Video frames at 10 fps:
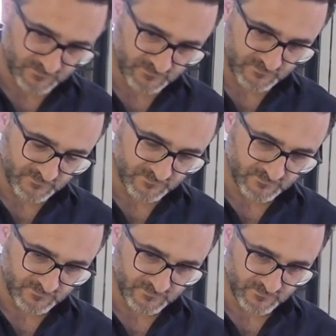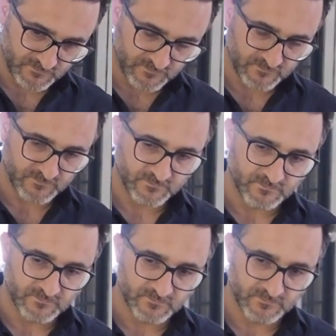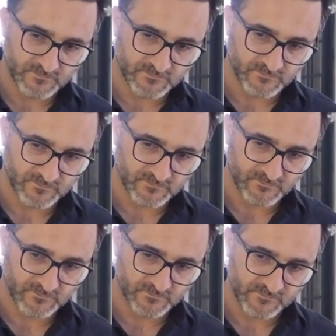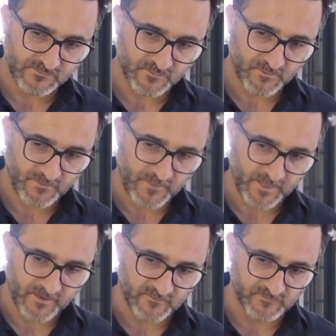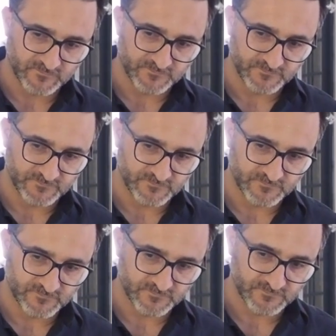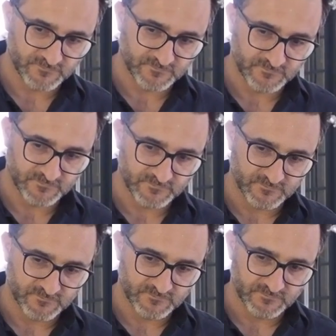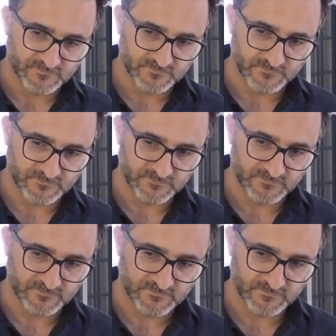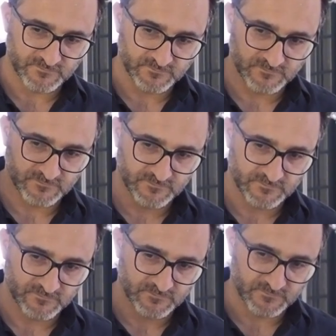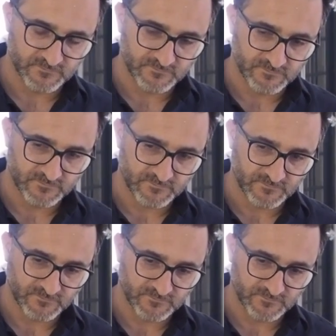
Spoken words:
(not speaking)